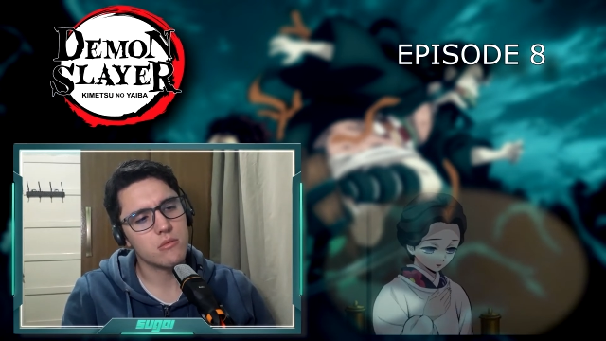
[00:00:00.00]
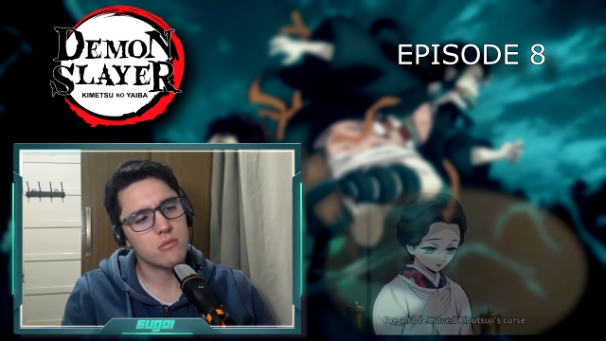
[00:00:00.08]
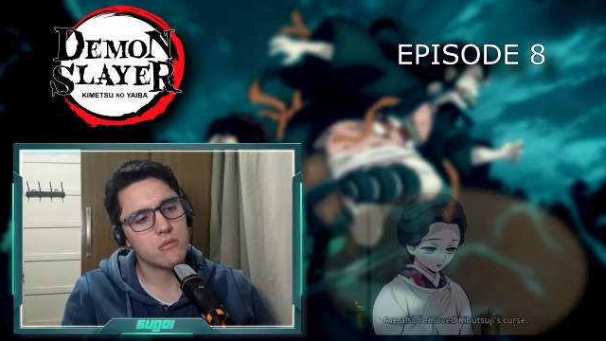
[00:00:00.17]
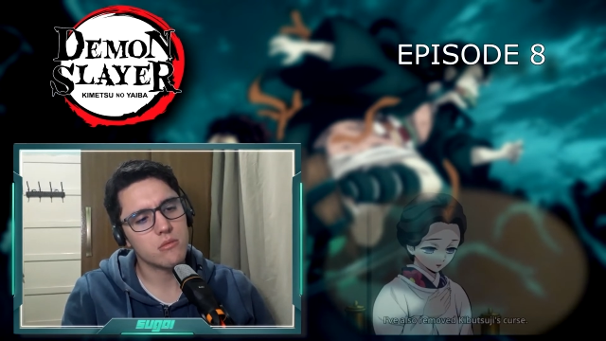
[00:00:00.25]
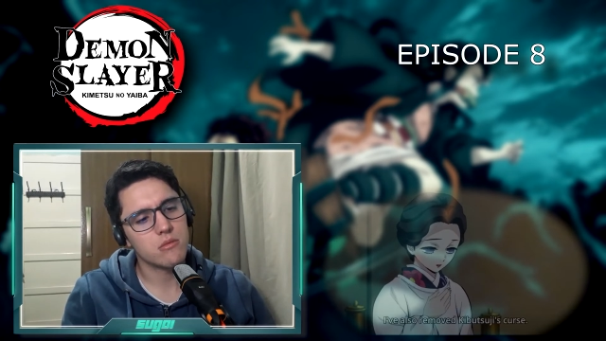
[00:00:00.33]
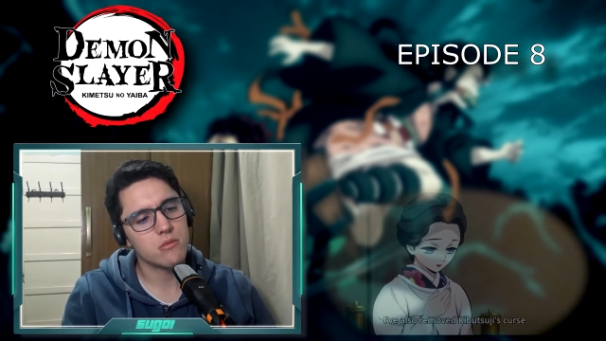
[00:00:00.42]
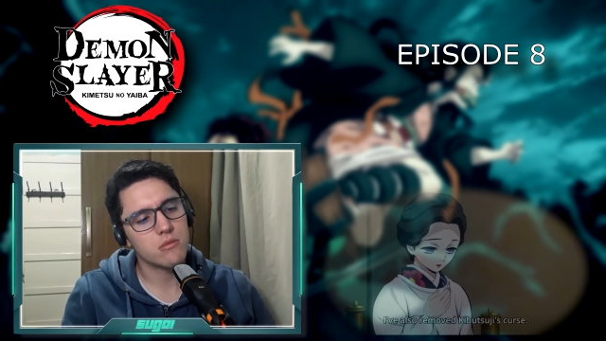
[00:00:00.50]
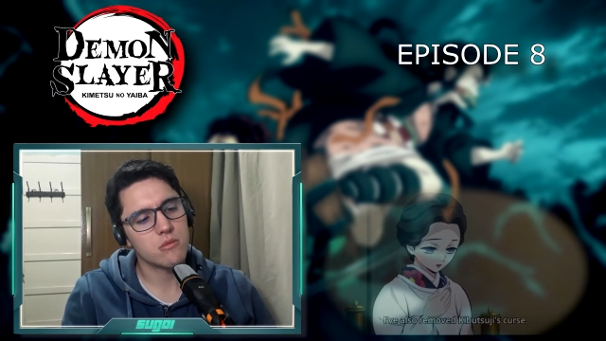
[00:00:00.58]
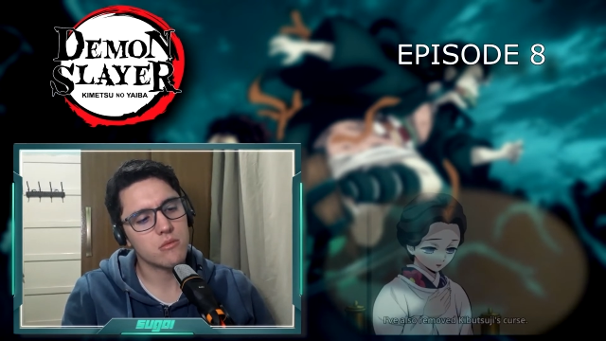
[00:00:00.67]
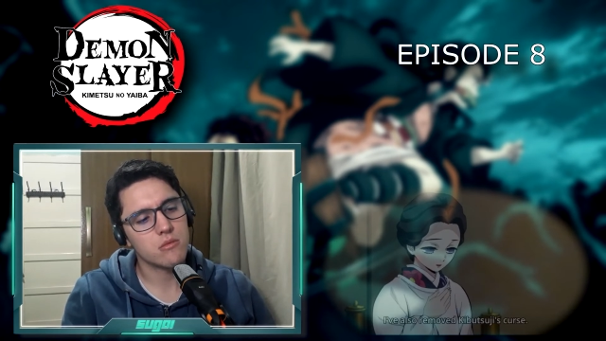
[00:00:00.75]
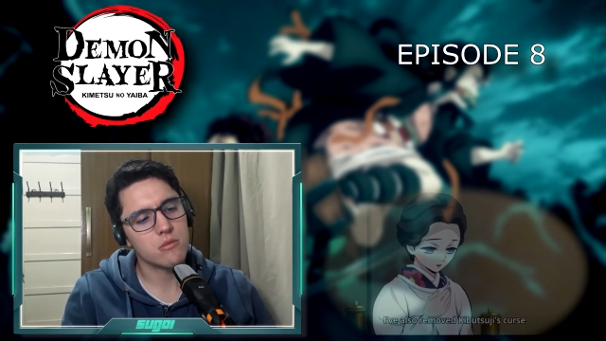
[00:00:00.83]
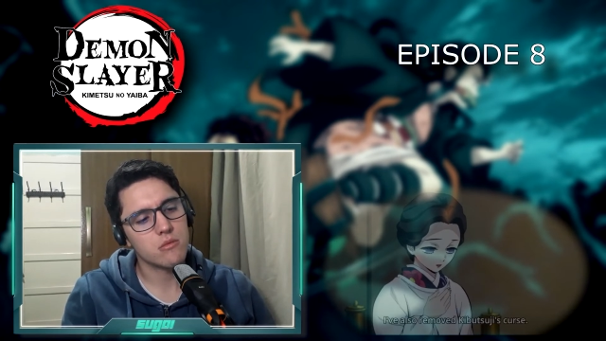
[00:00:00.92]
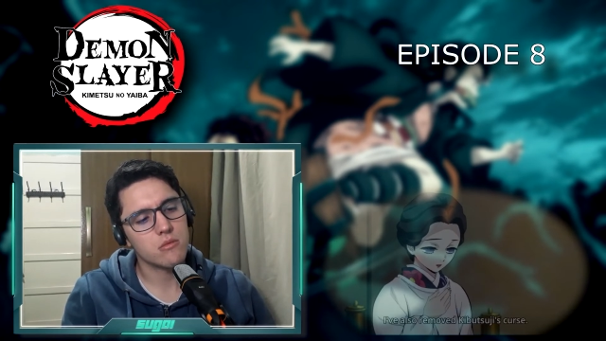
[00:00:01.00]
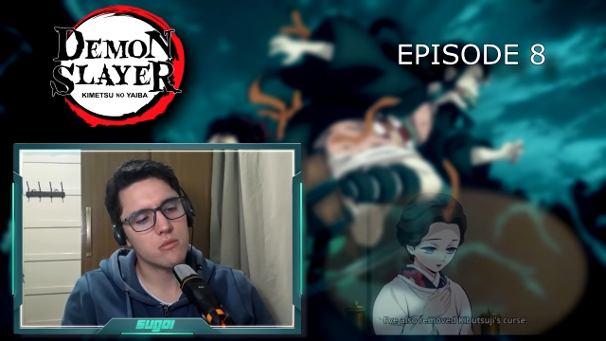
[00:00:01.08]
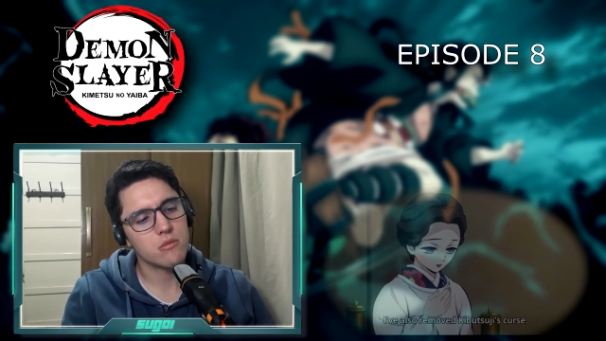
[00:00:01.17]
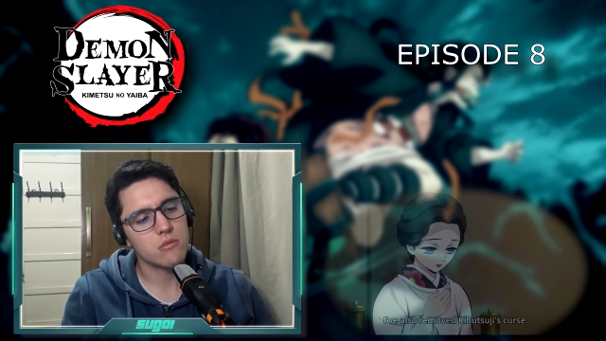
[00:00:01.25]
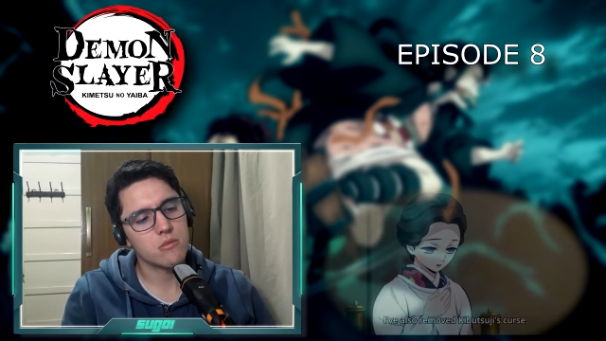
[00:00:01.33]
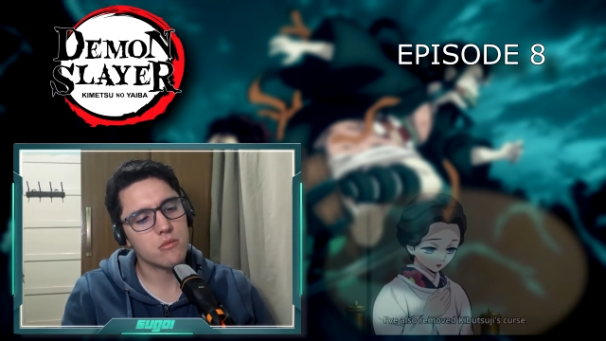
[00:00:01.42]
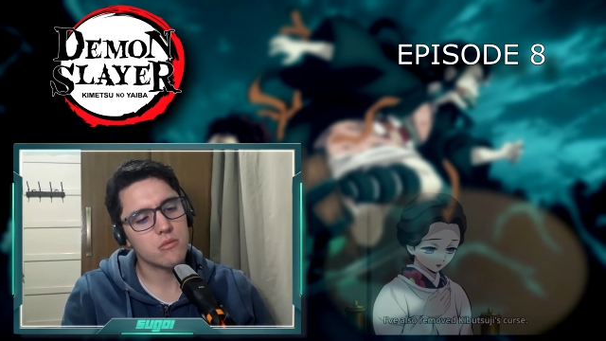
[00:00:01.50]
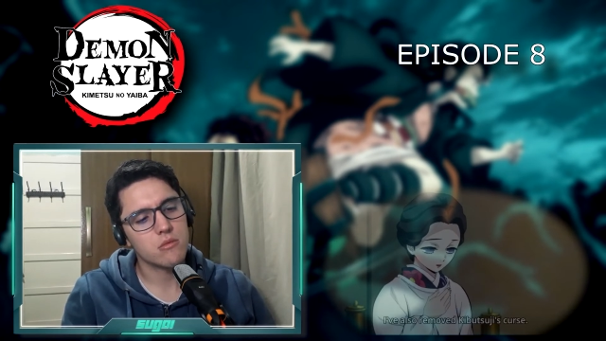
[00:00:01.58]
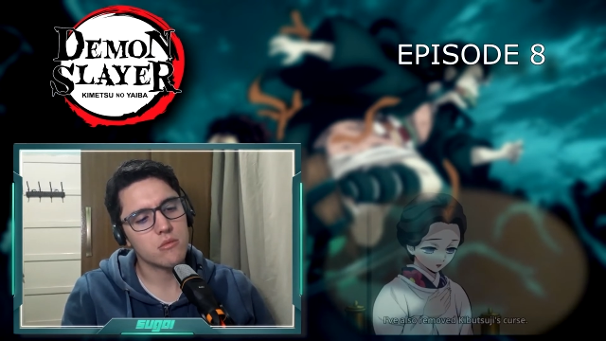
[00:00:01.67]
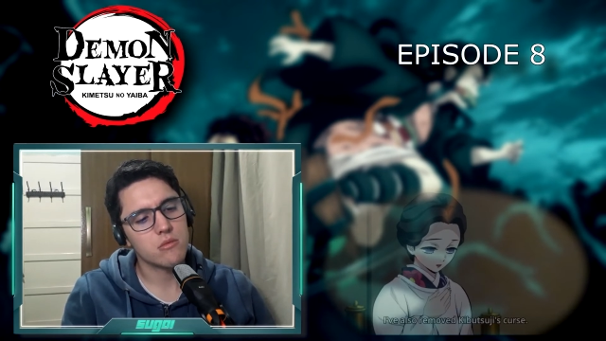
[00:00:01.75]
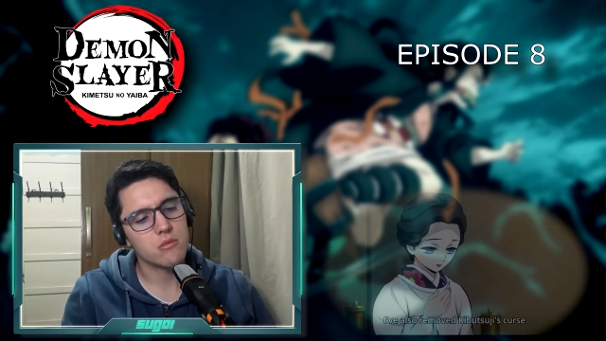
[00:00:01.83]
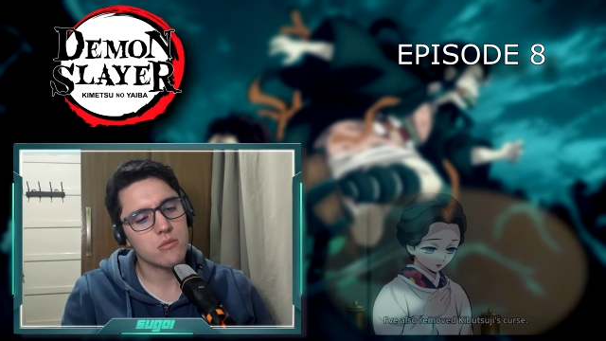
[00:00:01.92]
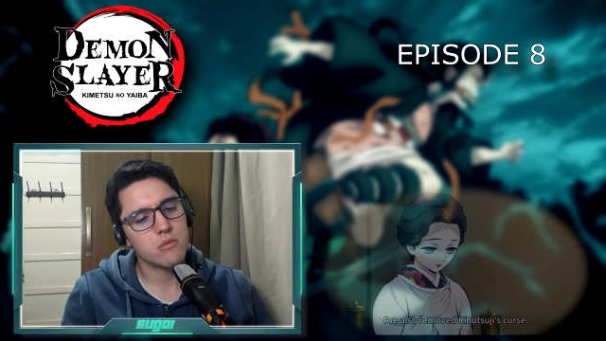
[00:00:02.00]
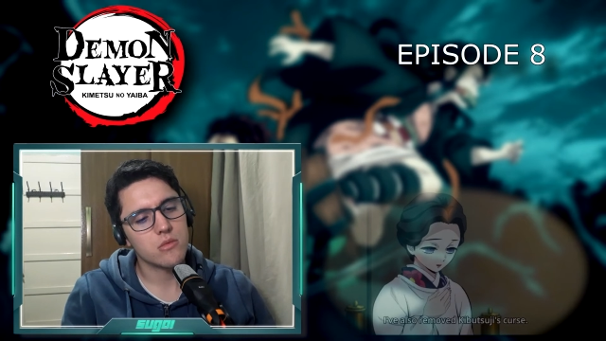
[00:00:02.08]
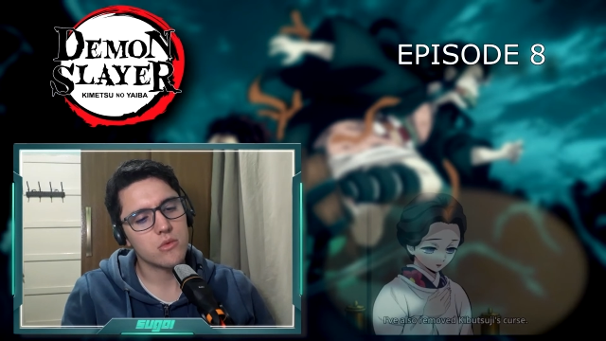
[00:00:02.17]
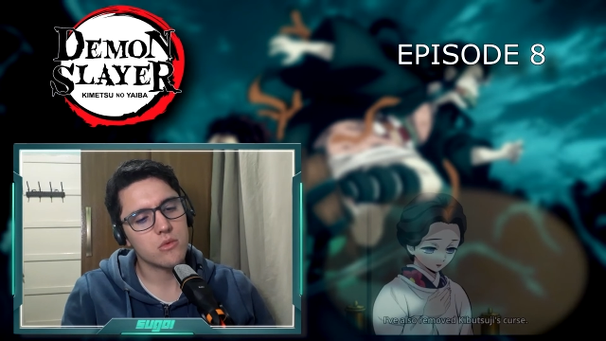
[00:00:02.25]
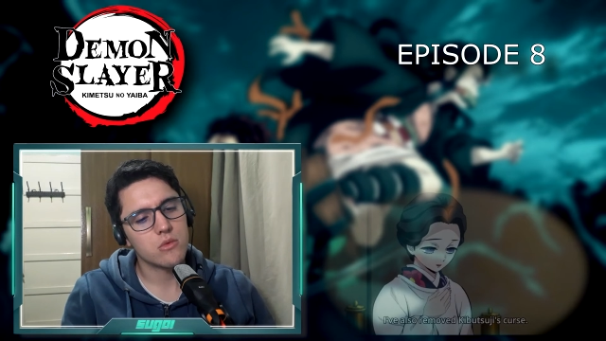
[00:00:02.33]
Nobody speaks.